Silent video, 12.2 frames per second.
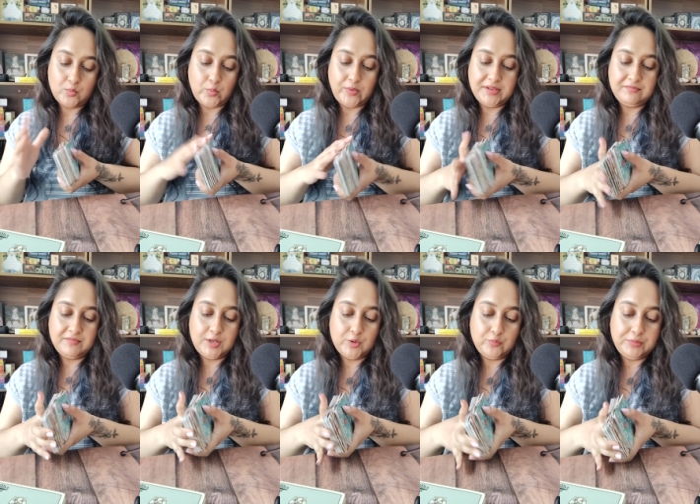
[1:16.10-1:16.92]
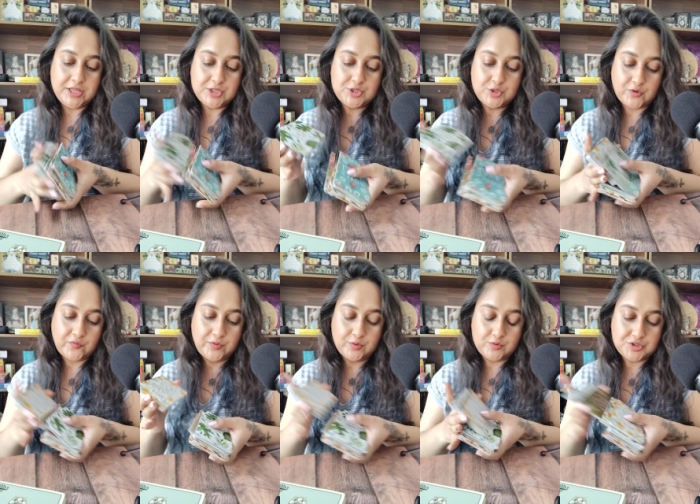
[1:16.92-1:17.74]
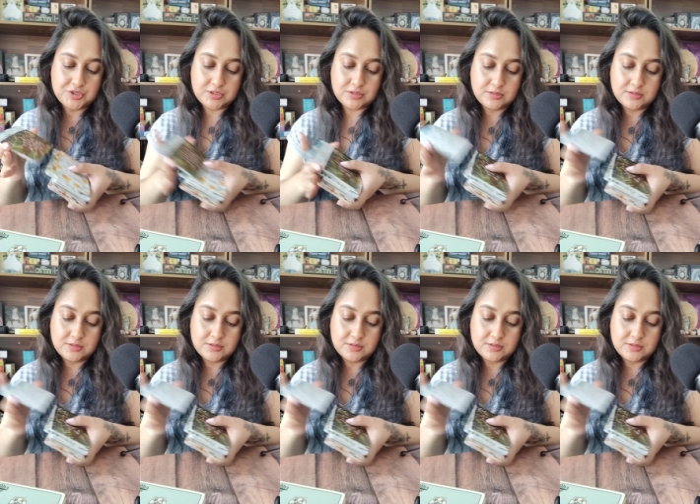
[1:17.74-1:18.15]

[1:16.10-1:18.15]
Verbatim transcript: When will you meet your future